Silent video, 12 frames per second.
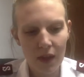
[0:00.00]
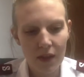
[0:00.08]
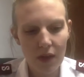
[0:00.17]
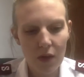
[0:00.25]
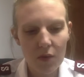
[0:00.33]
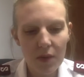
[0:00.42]

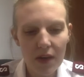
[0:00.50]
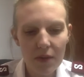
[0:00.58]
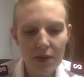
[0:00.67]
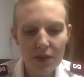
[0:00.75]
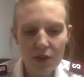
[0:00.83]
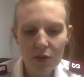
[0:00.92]
They were being
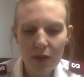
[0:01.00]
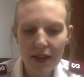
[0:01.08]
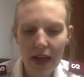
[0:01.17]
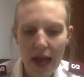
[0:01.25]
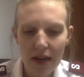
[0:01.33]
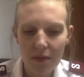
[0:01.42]
pursued by
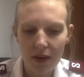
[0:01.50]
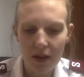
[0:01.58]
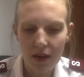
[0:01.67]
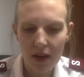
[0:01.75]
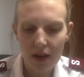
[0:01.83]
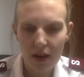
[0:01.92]
the
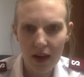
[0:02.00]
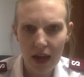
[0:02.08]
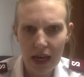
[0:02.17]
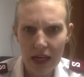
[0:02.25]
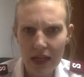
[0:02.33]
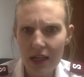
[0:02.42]
enemy,
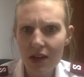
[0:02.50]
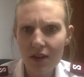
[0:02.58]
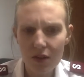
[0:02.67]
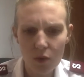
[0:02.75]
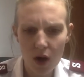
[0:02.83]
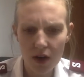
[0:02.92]
and here
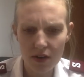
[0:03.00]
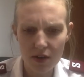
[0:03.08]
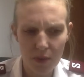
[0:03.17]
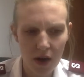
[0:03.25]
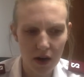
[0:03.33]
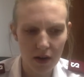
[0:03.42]
the waters
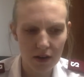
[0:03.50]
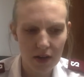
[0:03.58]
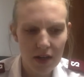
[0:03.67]
part.